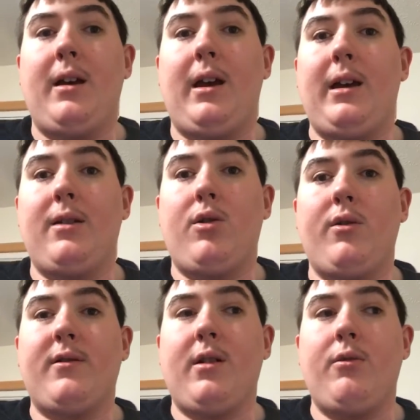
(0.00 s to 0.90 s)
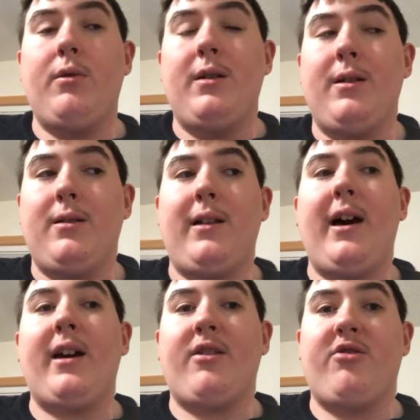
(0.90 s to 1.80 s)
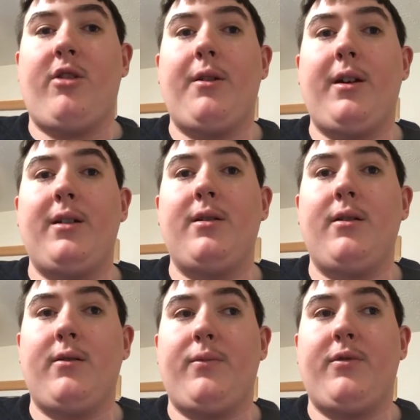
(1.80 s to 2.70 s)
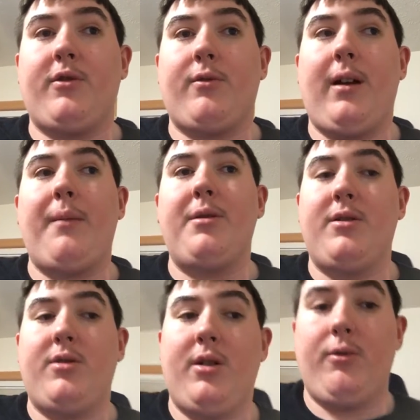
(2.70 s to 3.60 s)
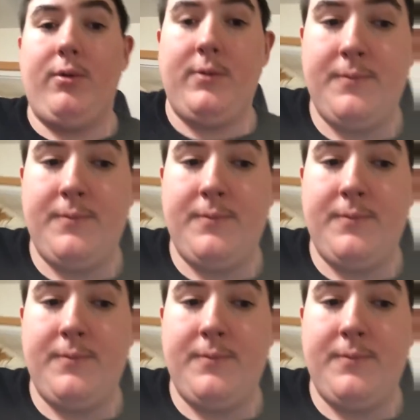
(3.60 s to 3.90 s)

And also, like, share, and subscribe too.